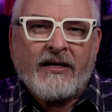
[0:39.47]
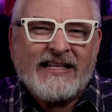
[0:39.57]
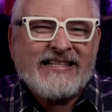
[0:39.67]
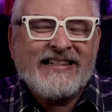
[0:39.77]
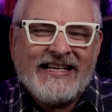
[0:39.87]

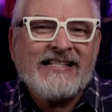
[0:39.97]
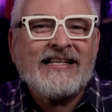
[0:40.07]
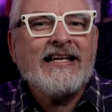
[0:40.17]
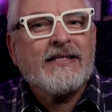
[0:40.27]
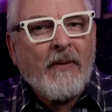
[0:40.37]
Because
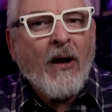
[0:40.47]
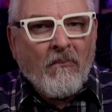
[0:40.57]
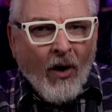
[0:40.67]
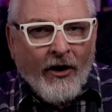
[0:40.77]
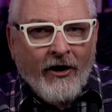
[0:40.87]
this is about
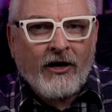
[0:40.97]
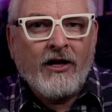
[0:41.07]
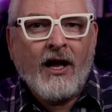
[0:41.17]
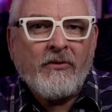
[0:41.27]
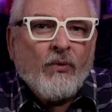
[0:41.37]
Monarch.
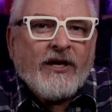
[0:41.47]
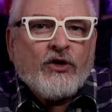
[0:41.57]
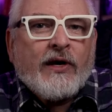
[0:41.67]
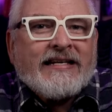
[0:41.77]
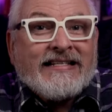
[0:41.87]
I mean, we
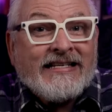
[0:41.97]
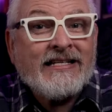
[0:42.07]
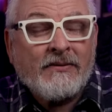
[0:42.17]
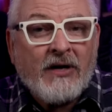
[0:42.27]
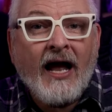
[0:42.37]
do get to
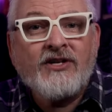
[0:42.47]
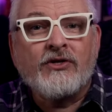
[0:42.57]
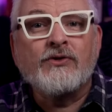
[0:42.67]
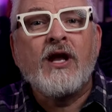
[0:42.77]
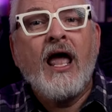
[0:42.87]
see some
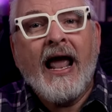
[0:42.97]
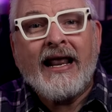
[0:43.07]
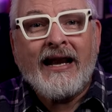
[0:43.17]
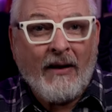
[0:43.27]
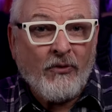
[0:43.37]
kaijus,
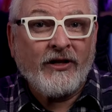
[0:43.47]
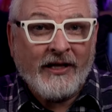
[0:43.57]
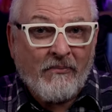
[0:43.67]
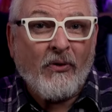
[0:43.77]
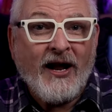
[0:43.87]
and I'm
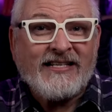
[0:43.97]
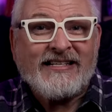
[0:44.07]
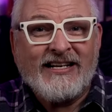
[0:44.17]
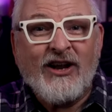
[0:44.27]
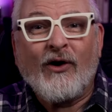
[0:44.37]
really
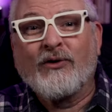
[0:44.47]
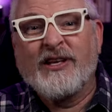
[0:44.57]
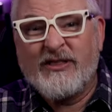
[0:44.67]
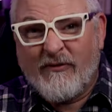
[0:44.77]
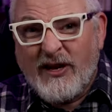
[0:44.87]
impressed at not
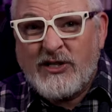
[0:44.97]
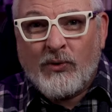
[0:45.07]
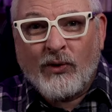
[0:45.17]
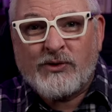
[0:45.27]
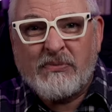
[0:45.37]
only the
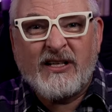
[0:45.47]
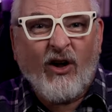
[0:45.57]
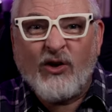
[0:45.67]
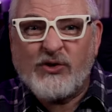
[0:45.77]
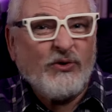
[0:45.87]
visuals, but
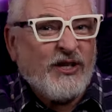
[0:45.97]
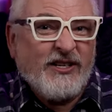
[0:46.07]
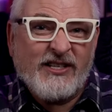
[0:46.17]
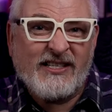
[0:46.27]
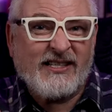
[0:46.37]
also
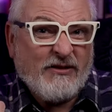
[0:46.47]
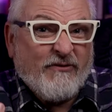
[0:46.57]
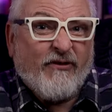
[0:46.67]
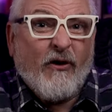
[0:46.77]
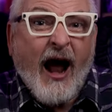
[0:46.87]
Jinja's
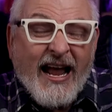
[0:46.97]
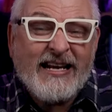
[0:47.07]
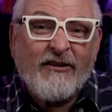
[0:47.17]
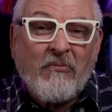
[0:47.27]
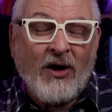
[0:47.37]
the
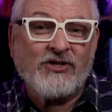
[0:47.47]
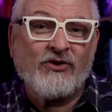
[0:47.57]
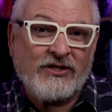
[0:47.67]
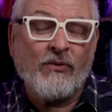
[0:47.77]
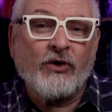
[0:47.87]
variety of
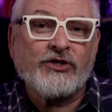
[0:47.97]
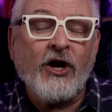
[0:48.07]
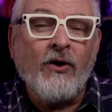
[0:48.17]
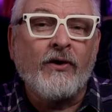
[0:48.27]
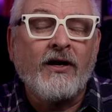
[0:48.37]
monsters that were
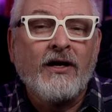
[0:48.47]
shown.